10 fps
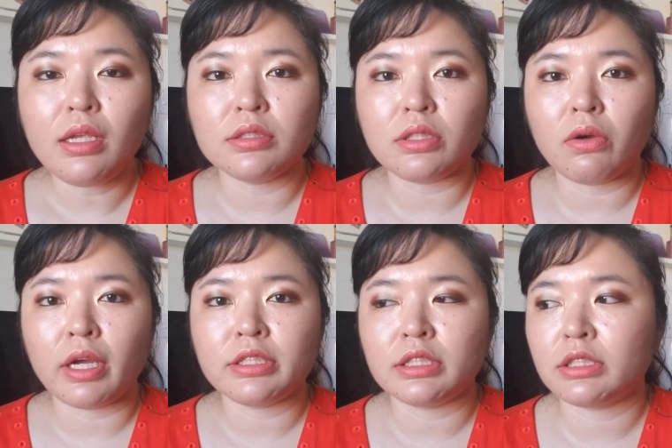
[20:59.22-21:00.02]
so
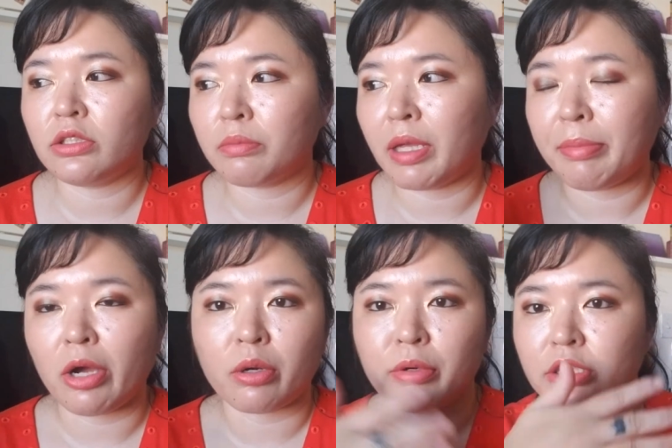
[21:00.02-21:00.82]
I just took my
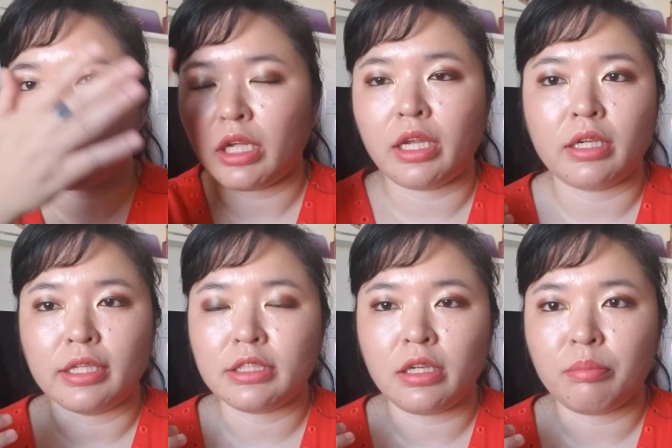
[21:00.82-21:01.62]
powder brush and I
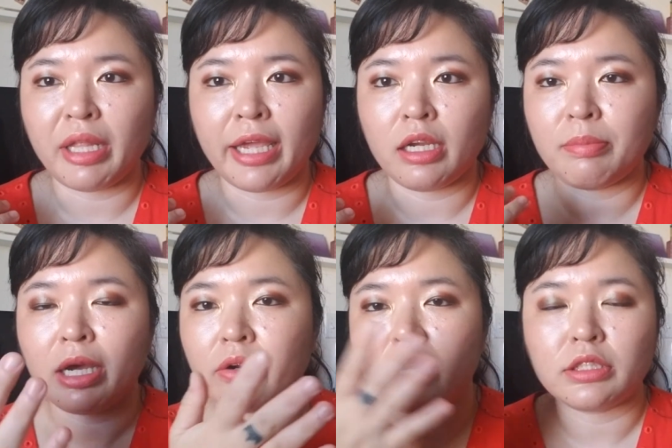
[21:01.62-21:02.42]
didn't apply any
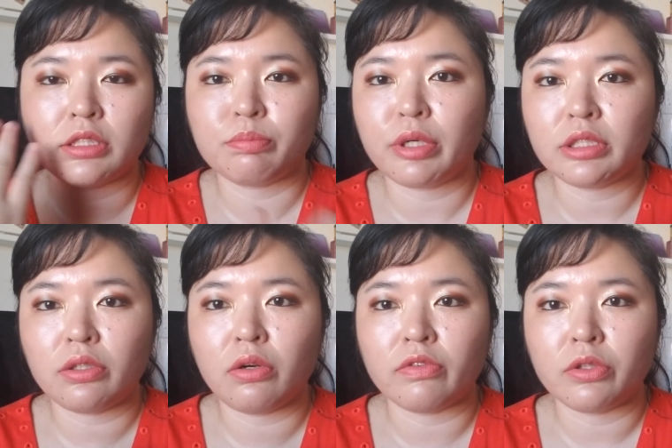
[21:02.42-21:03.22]
powder. I just brushed it
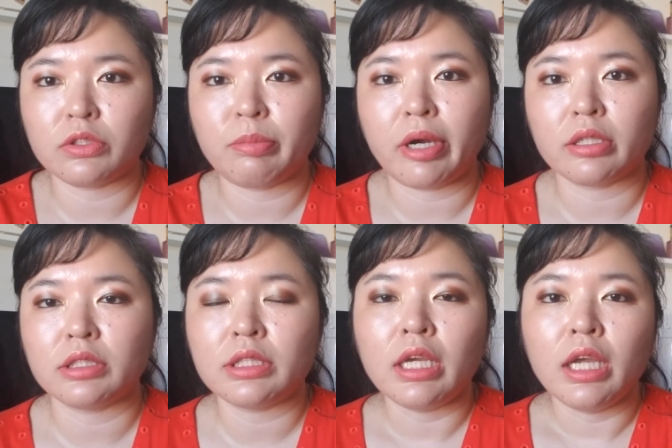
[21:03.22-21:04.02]
over those
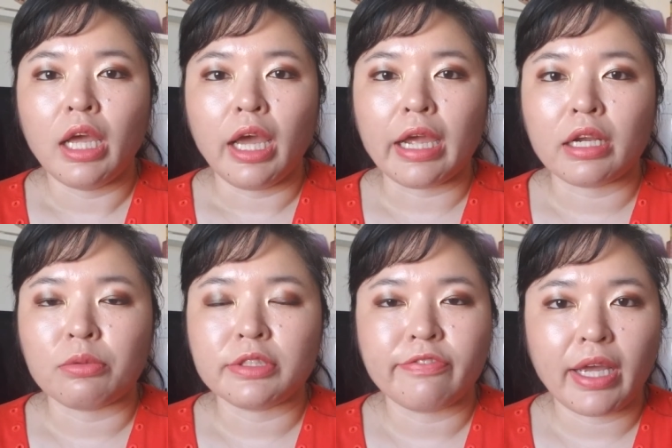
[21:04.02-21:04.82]
parts and it
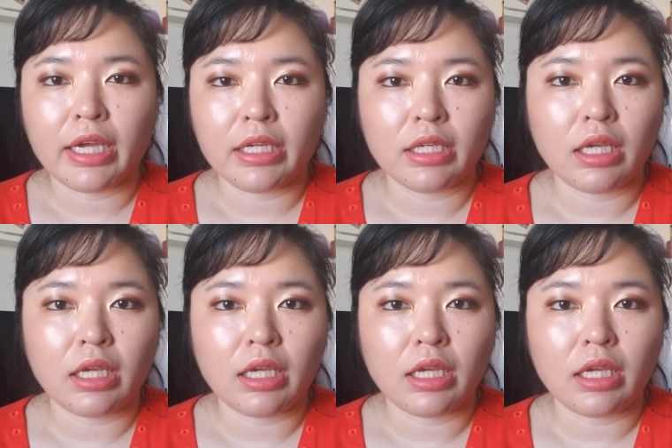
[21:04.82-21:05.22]
was fine.